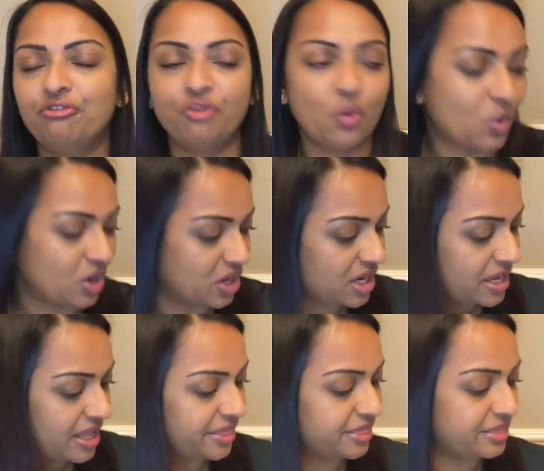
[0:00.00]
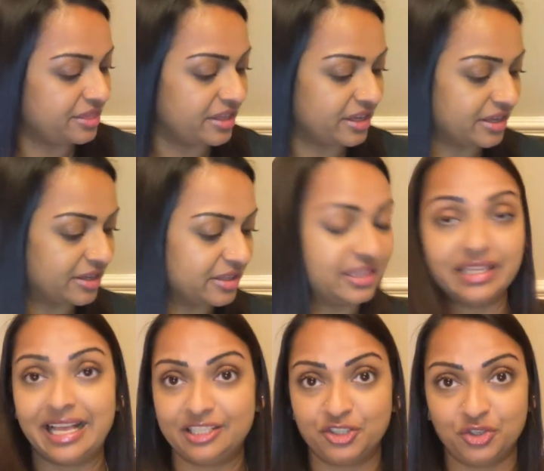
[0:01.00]
for the
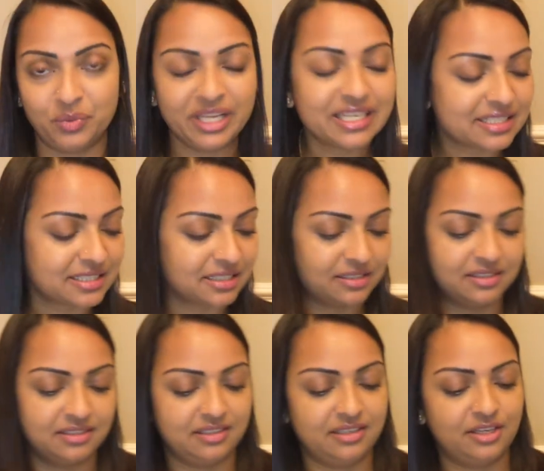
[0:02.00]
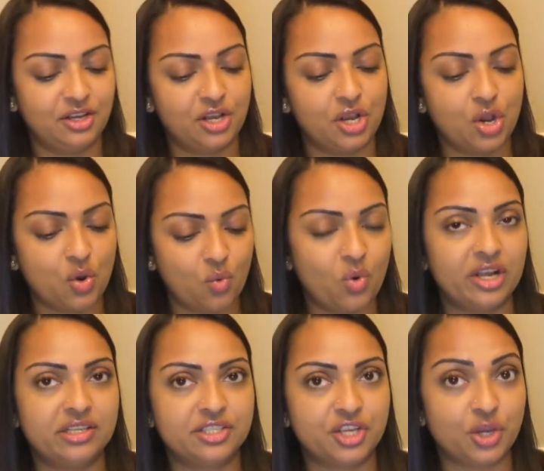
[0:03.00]
last 2 weeks
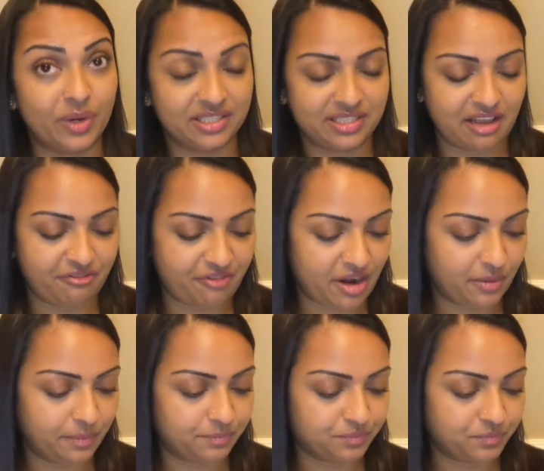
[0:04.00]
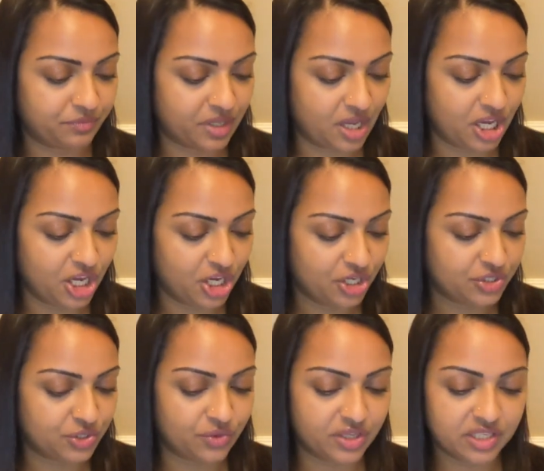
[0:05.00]
was QS Sapphire.
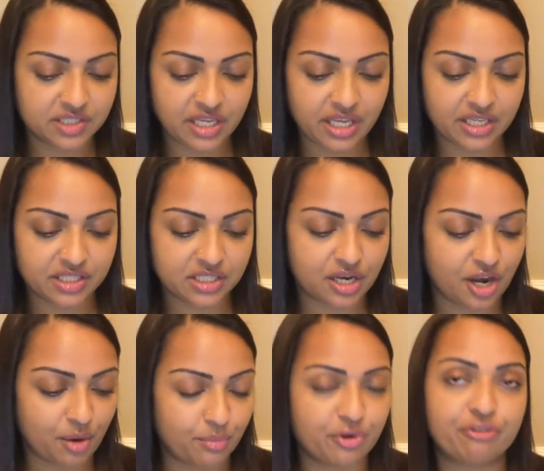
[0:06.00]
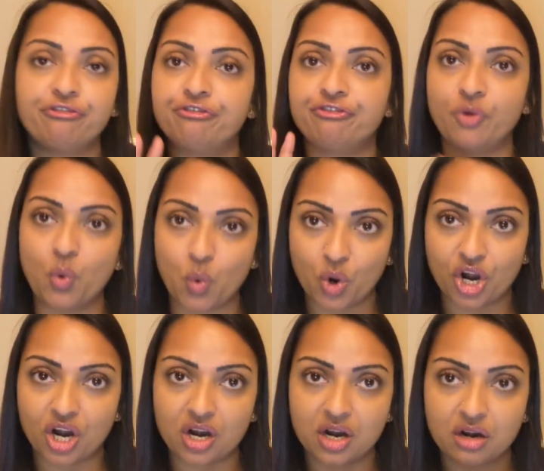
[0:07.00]
So this is number
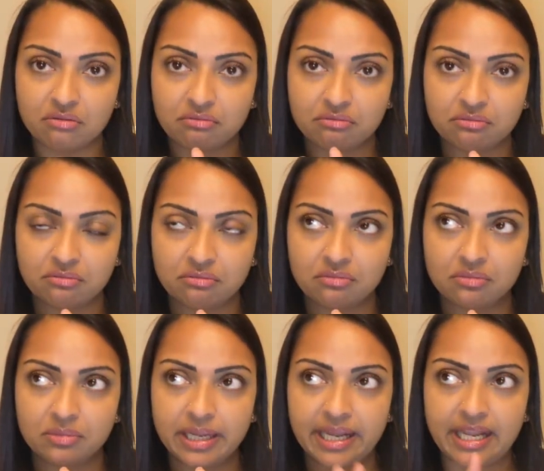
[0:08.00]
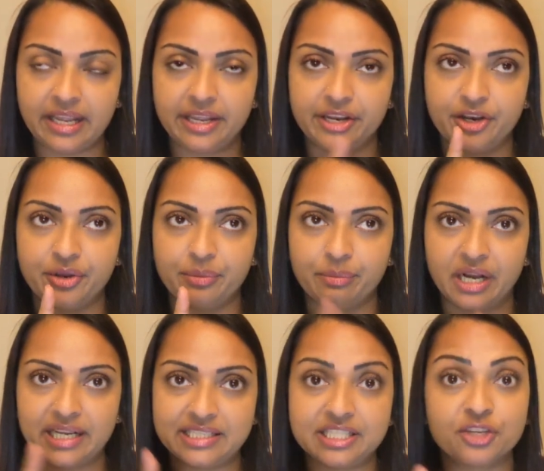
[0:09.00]
4 in
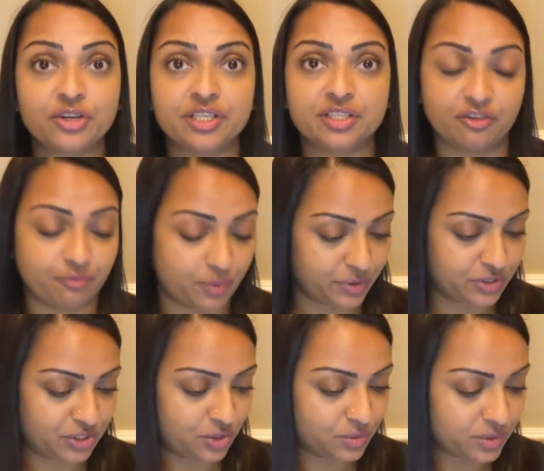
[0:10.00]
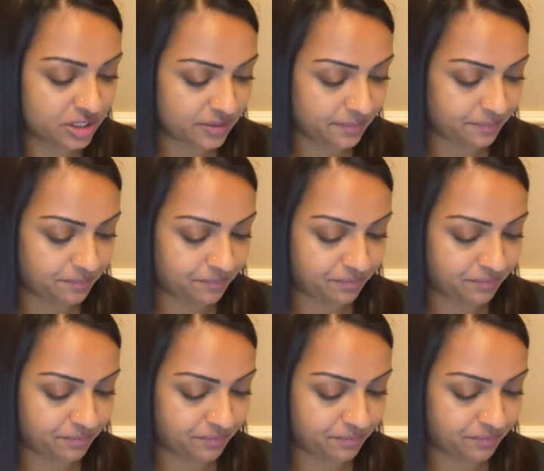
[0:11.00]
my series of birthstones.